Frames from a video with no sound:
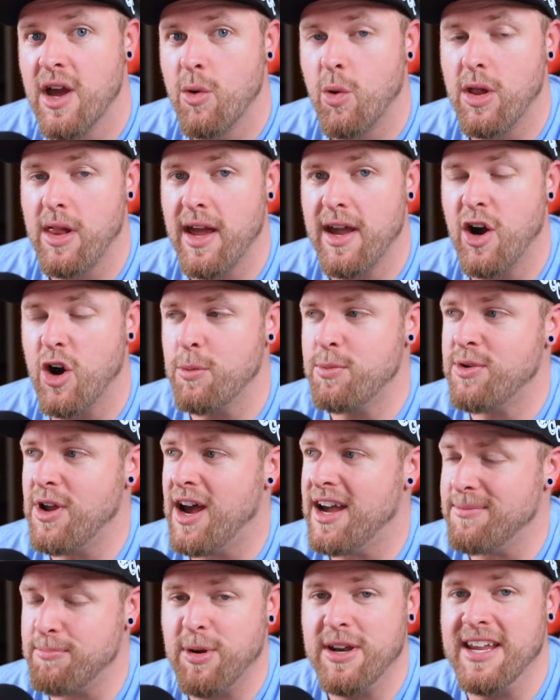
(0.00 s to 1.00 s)
Well, I hope
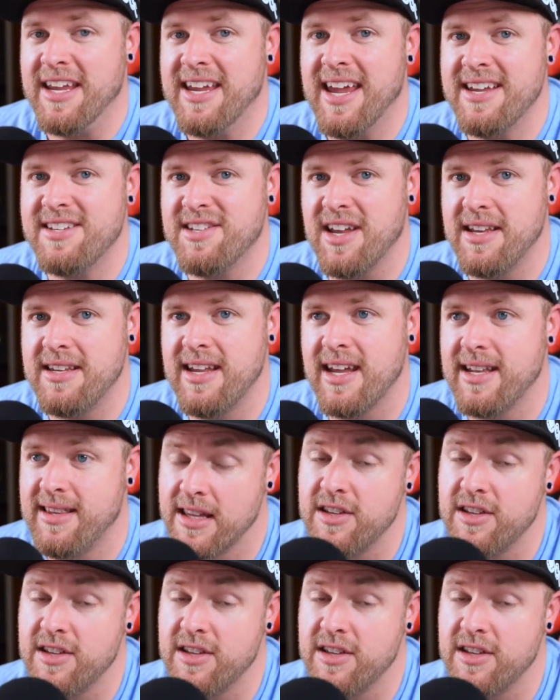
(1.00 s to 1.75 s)
not, but in case I did,